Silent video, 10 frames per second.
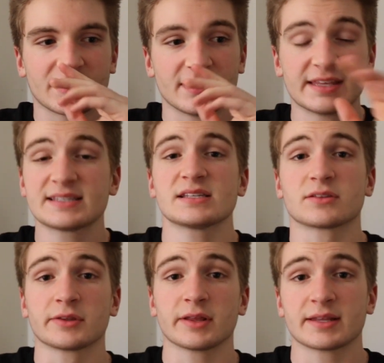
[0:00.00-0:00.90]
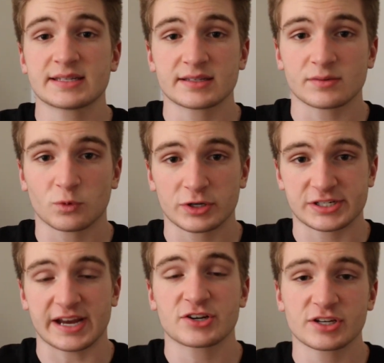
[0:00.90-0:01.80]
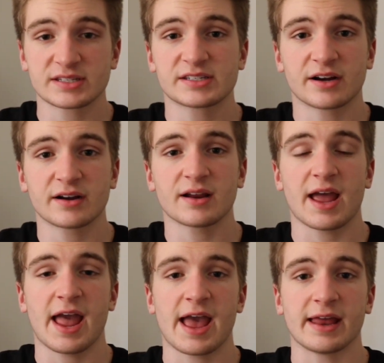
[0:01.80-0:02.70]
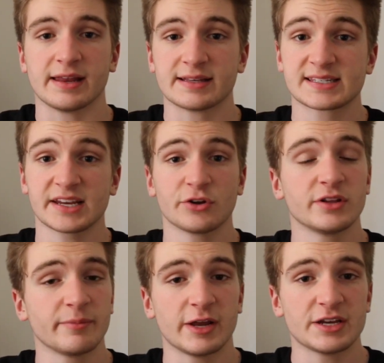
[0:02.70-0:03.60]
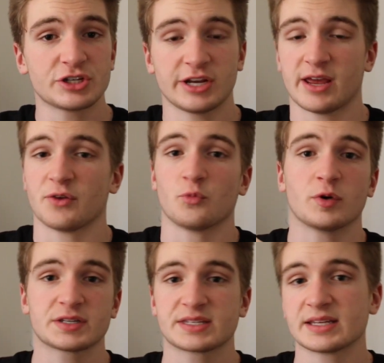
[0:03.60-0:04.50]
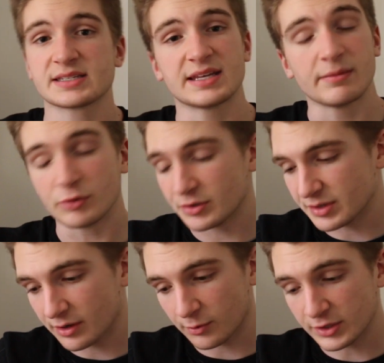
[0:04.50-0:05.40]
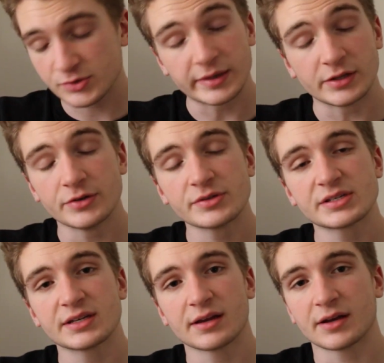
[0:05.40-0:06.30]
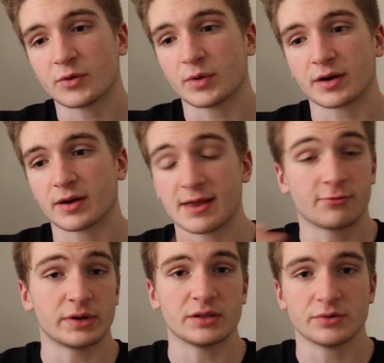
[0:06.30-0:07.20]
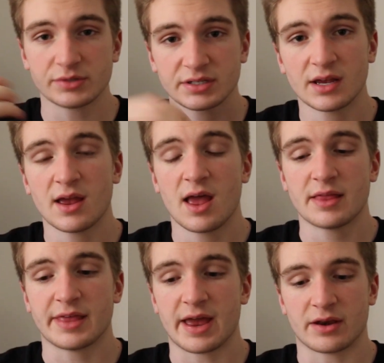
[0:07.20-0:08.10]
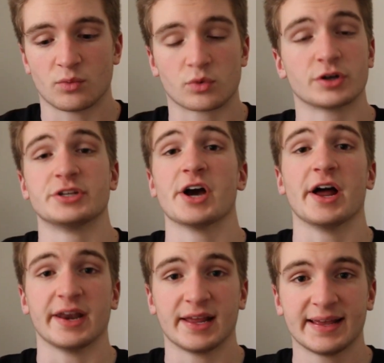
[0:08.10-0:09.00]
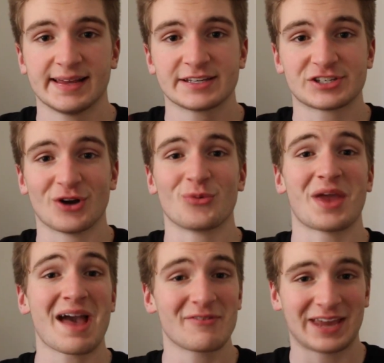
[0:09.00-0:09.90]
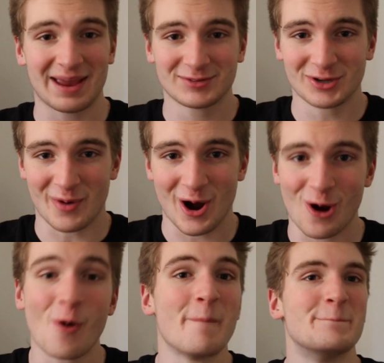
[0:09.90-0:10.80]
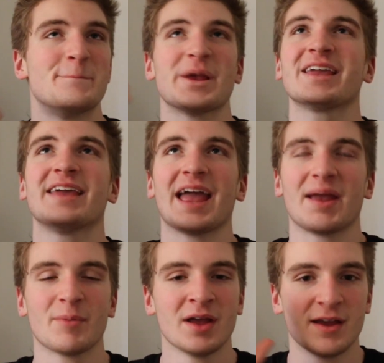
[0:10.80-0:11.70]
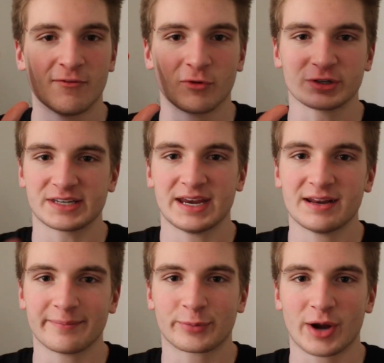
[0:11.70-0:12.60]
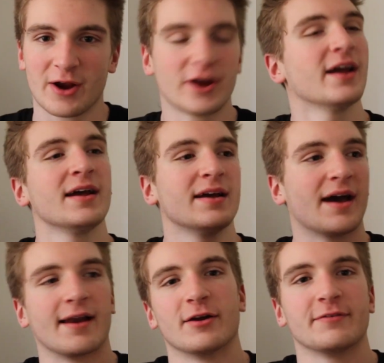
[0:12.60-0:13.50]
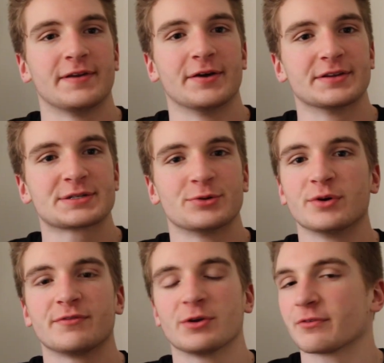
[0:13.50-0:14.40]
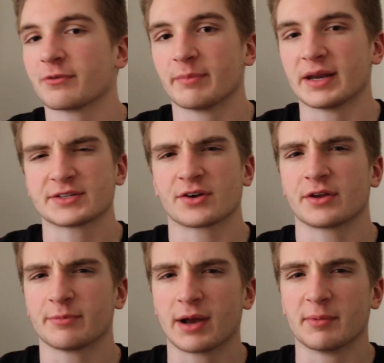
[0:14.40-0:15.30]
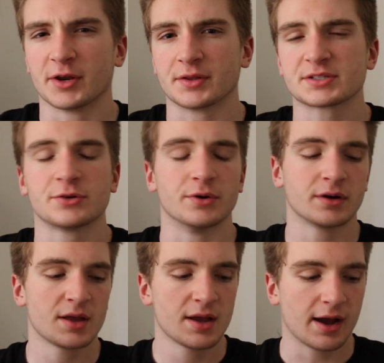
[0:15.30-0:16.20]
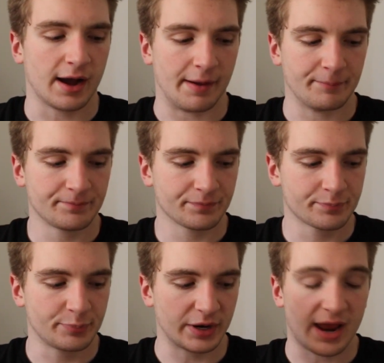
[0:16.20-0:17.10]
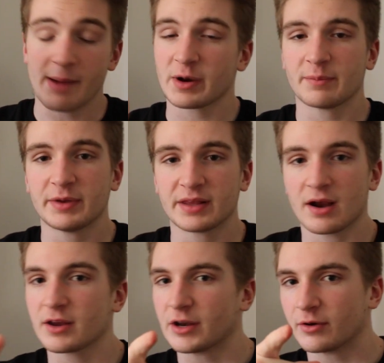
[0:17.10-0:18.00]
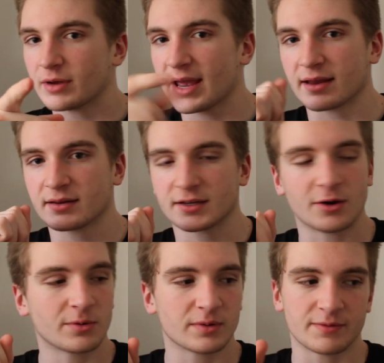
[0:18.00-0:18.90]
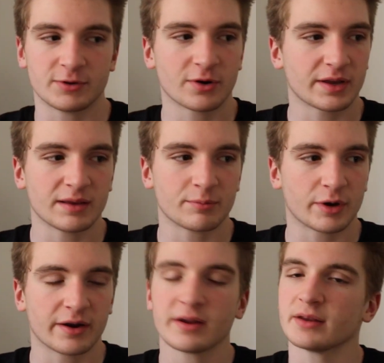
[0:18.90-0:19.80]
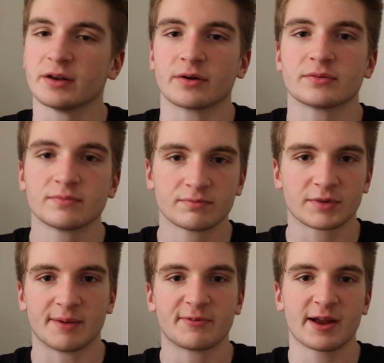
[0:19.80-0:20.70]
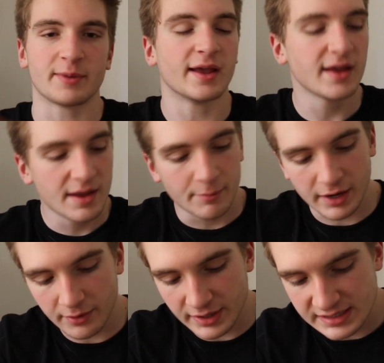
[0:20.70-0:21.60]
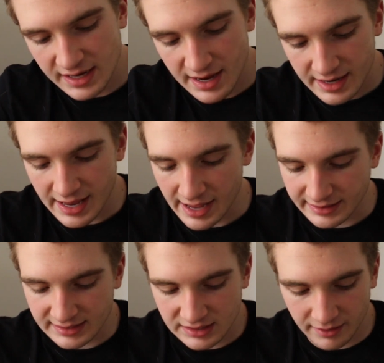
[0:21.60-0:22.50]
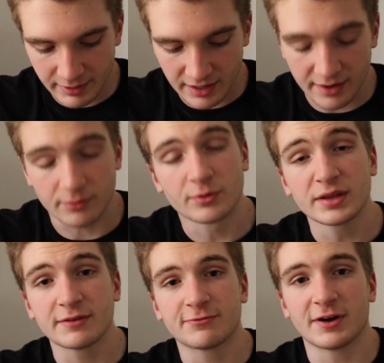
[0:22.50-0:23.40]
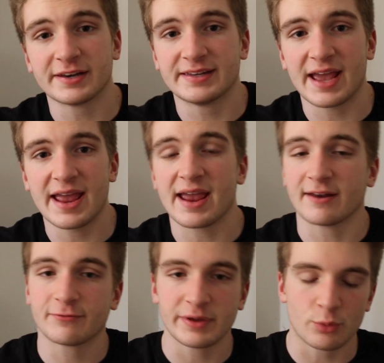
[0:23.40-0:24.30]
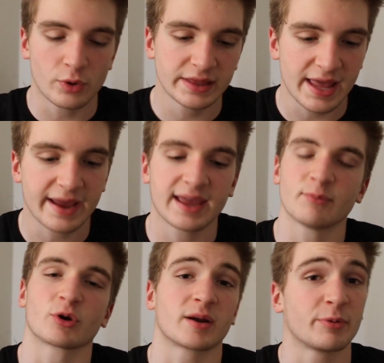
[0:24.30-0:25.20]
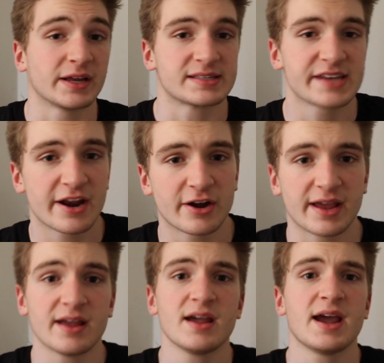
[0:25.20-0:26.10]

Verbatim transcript: this is where sections start, and it's single elimination, and once this team if we lose, then we're done. So we have a game tomorrow, big game versus Eden Prairie. I don't know if you know the school. If you're from Minnesota, you probably know the school. But I'm gonna be there, you know, hey, if you go to Eden Prairie, you know, come find me. But anyways, yeah, that's gonna be a really fun day, and if we win that game, we're gonna play on Saturday,